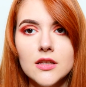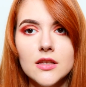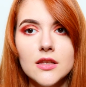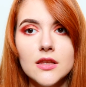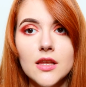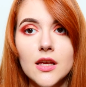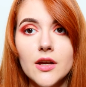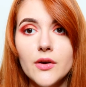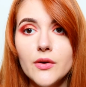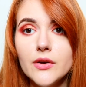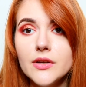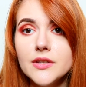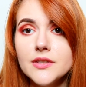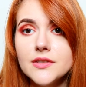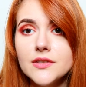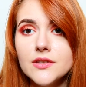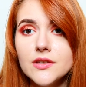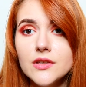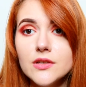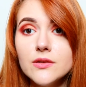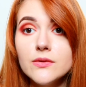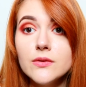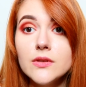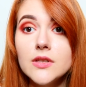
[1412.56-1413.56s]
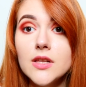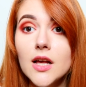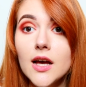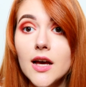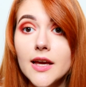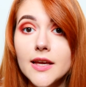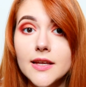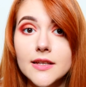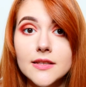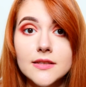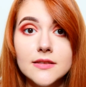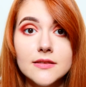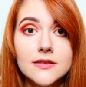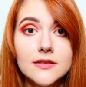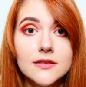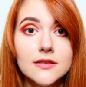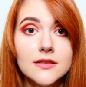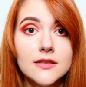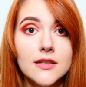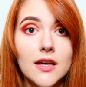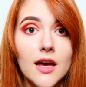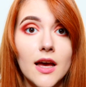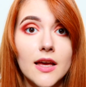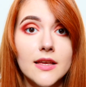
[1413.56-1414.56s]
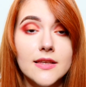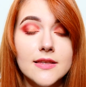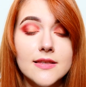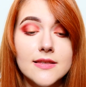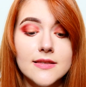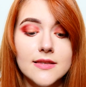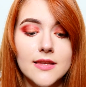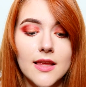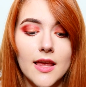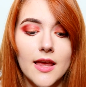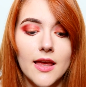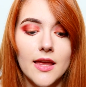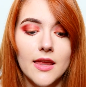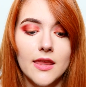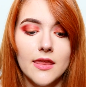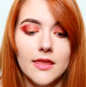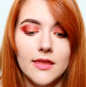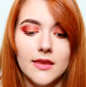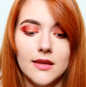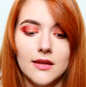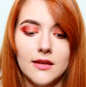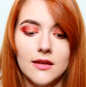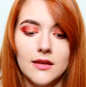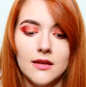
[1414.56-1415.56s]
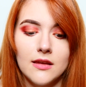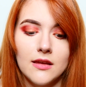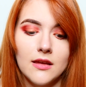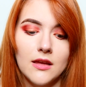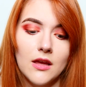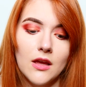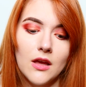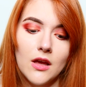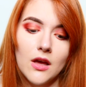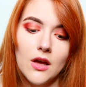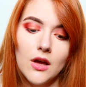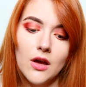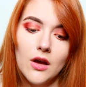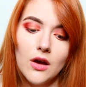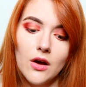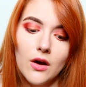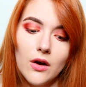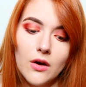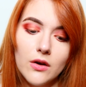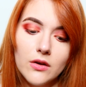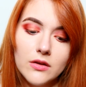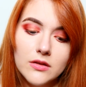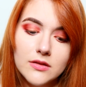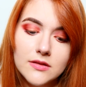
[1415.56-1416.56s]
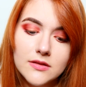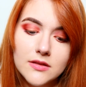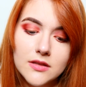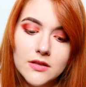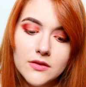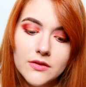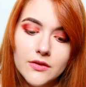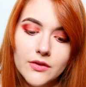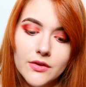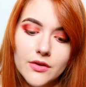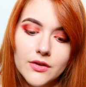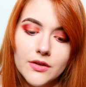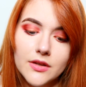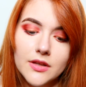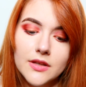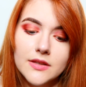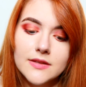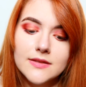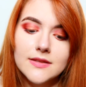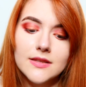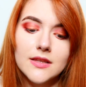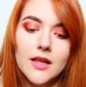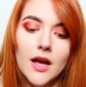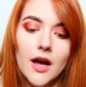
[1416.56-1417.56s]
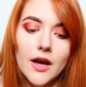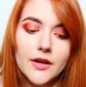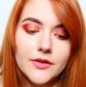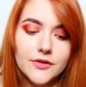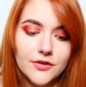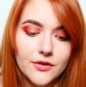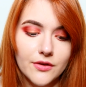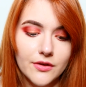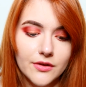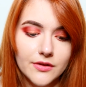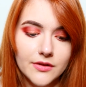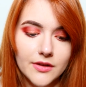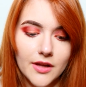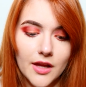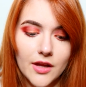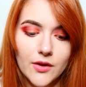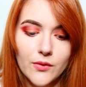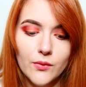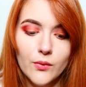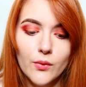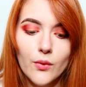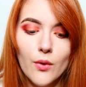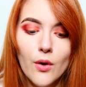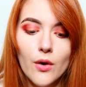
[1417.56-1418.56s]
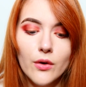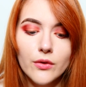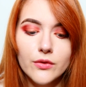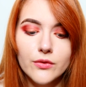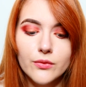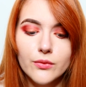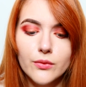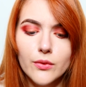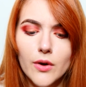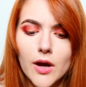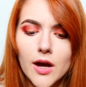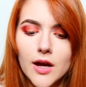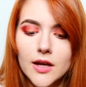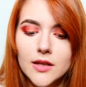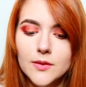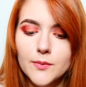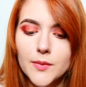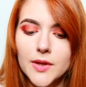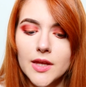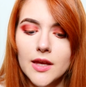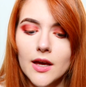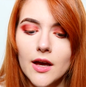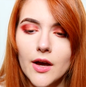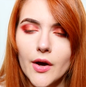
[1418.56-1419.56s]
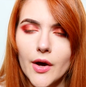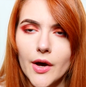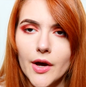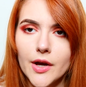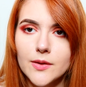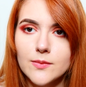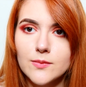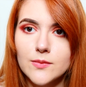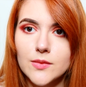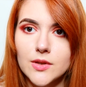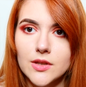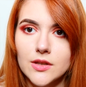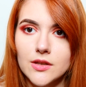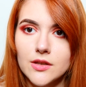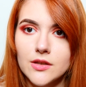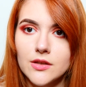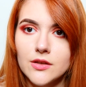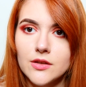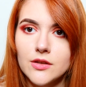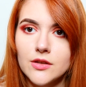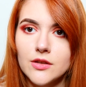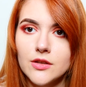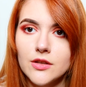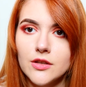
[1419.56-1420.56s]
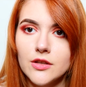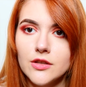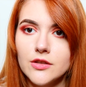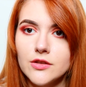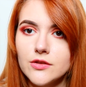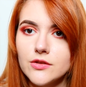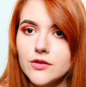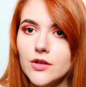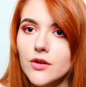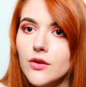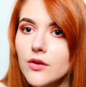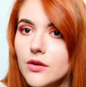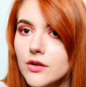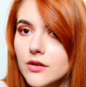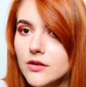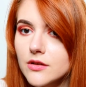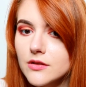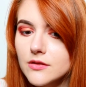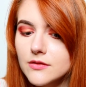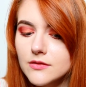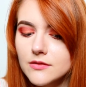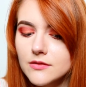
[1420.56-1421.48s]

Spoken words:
"There is no light," I said. Austin turned his light on and walked right behind me. Dunk.